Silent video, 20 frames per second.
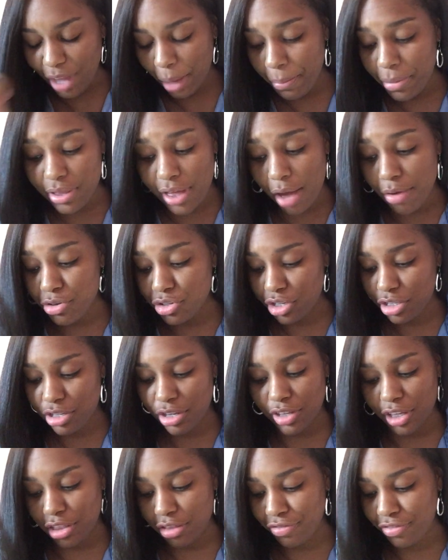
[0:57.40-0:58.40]
that was just
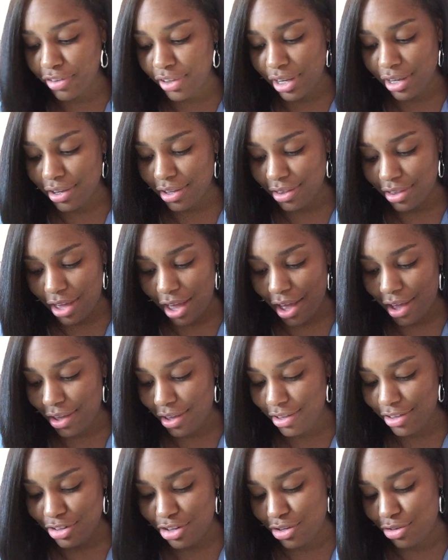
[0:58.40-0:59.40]
on
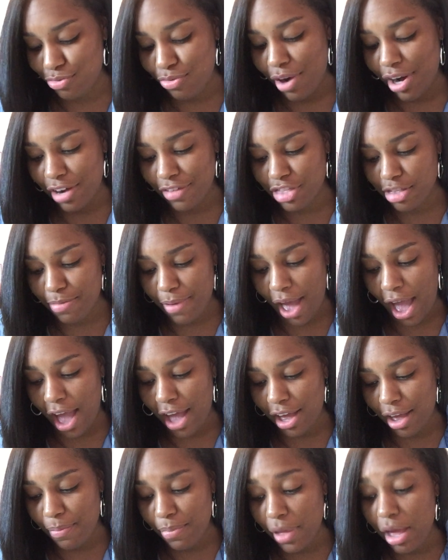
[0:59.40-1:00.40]
just right off the
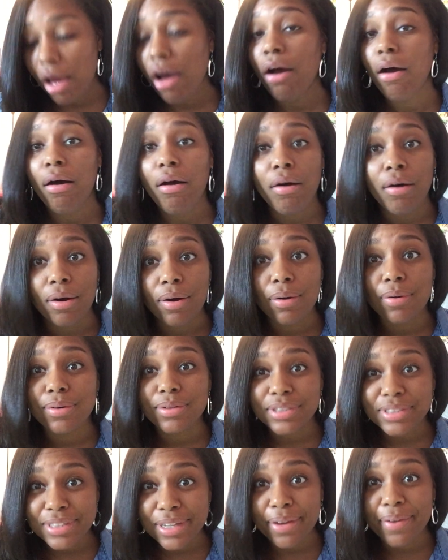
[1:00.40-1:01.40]
back, I'm like, oh,
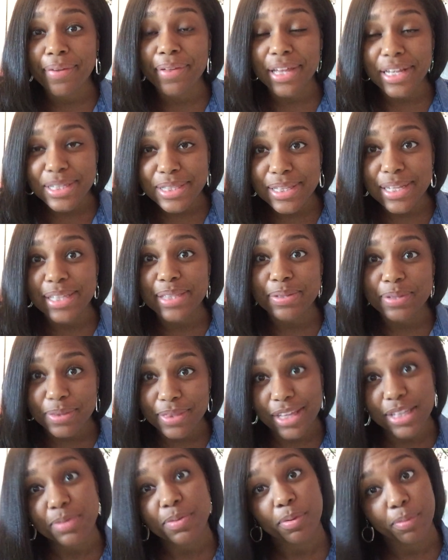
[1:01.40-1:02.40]
so that's
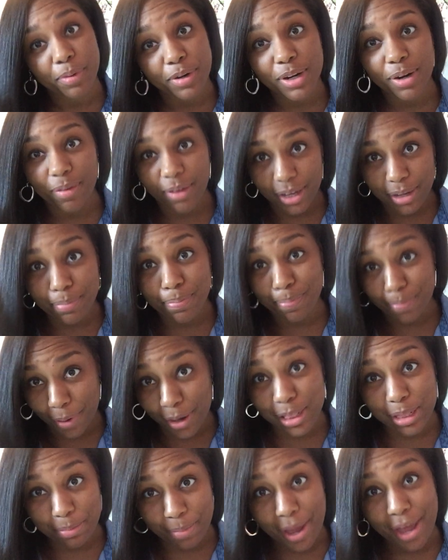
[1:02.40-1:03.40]
what we're doing,
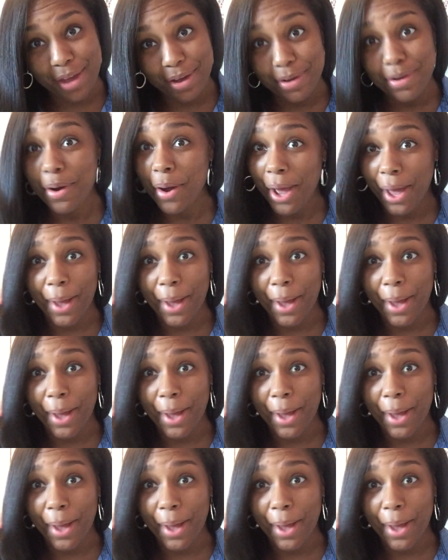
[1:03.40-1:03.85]
Bartolomeo?